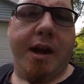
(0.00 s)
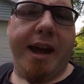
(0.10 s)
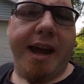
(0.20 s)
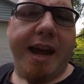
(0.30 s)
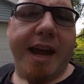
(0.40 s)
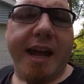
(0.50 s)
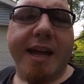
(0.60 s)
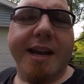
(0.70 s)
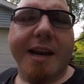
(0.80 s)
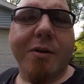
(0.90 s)

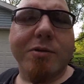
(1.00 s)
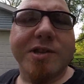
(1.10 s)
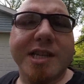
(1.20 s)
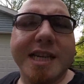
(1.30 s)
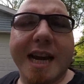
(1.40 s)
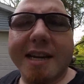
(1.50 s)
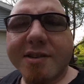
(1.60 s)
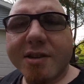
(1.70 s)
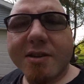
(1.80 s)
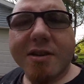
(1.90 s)
And I noticed that you
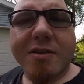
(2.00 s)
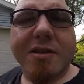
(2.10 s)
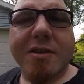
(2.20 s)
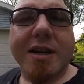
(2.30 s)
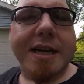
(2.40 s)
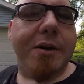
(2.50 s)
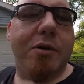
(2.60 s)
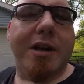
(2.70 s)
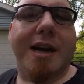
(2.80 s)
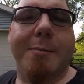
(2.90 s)
guys are a little dirty.
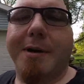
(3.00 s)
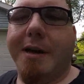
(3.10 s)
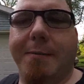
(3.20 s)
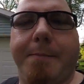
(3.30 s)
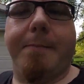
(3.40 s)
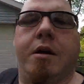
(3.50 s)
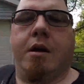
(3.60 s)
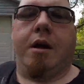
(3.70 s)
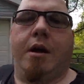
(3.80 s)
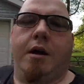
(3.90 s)
Hold on a minute.
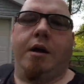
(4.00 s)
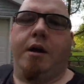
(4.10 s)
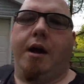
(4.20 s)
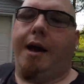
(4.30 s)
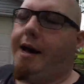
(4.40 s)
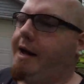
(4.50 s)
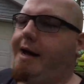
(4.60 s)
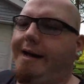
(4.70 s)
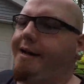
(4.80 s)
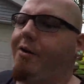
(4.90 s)

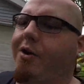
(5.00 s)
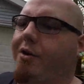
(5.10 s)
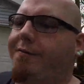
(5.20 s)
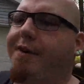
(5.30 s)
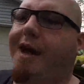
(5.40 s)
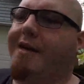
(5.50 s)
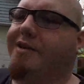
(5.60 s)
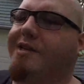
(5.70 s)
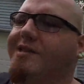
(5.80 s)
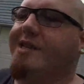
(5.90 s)
I don't know if you guys
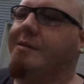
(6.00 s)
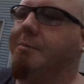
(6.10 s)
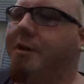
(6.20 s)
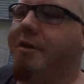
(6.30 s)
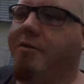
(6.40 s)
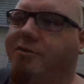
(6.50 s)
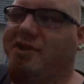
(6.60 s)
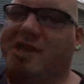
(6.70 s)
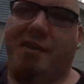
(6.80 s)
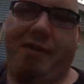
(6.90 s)
could see it, but there was
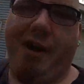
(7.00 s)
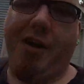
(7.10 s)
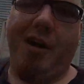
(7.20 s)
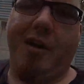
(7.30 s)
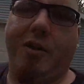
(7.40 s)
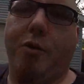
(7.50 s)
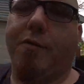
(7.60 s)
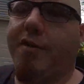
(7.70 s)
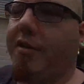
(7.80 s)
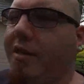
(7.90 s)
stuff all
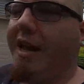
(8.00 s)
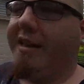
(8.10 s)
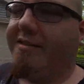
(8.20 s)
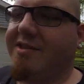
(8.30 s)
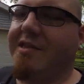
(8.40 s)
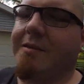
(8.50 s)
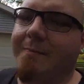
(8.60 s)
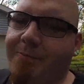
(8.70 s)
over the lens.